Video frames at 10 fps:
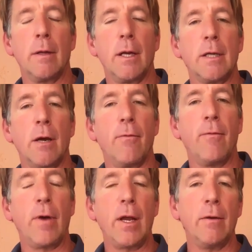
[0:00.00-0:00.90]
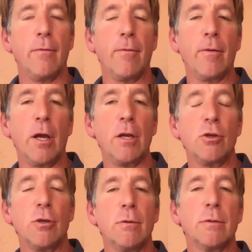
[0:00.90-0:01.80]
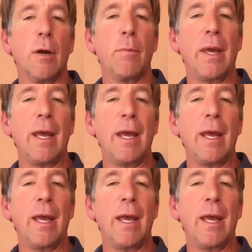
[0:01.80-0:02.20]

That's how fight and flight shows up